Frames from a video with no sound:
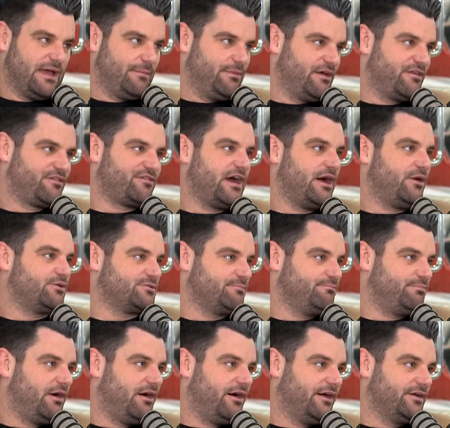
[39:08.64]
maybe
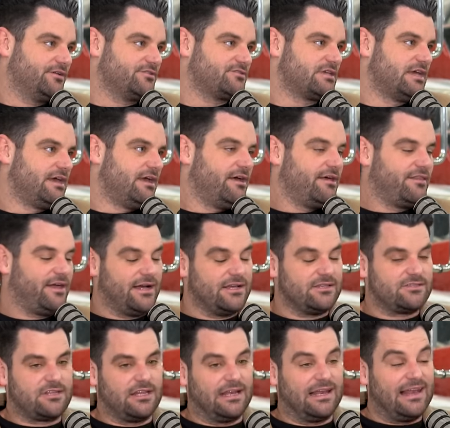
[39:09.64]
1,000 buyers. That
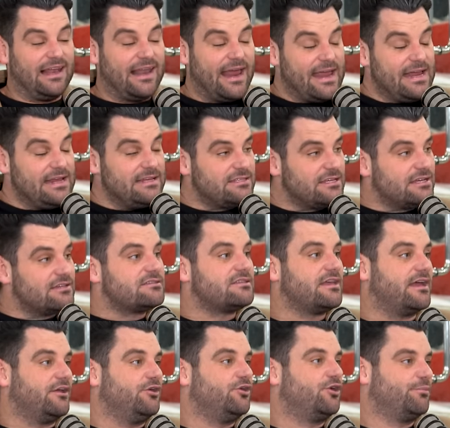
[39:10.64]
is the laziest
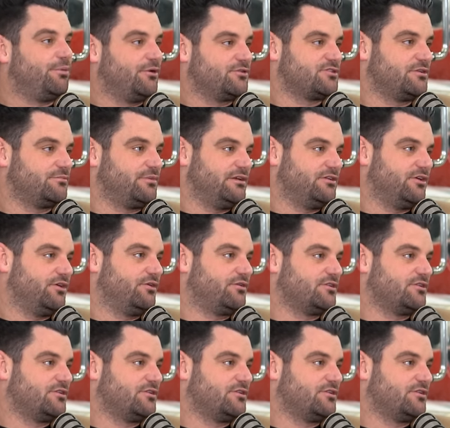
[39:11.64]
thing you could possibly do.